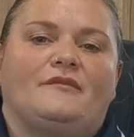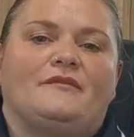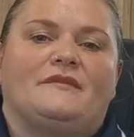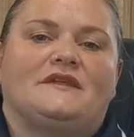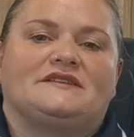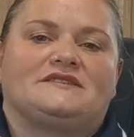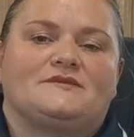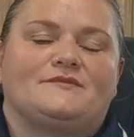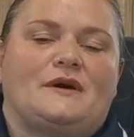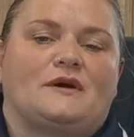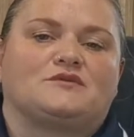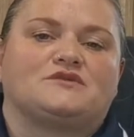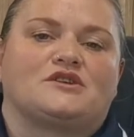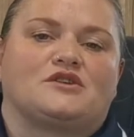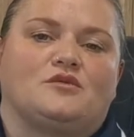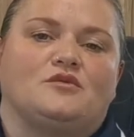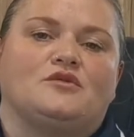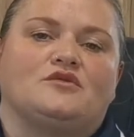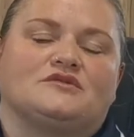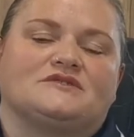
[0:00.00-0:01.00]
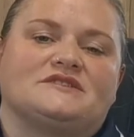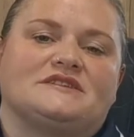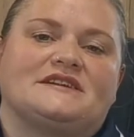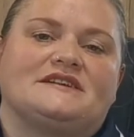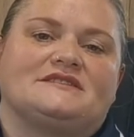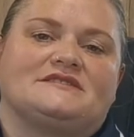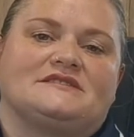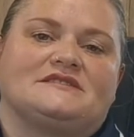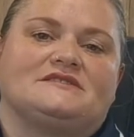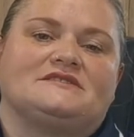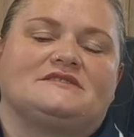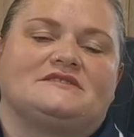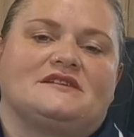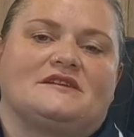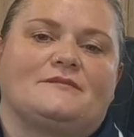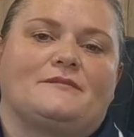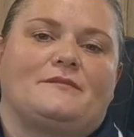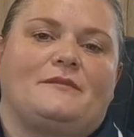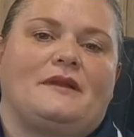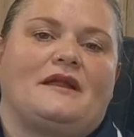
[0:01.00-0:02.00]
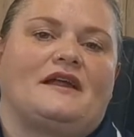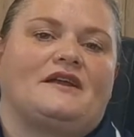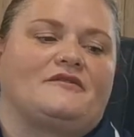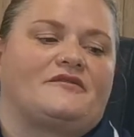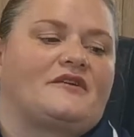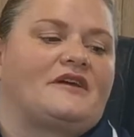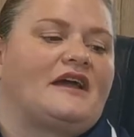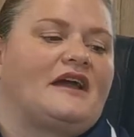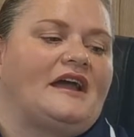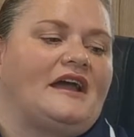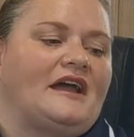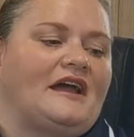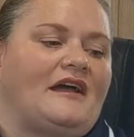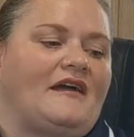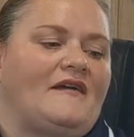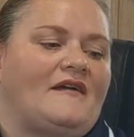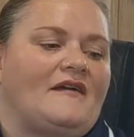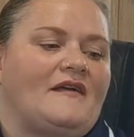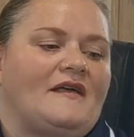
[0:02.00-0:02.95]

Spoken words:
It's about a coordinated plan of care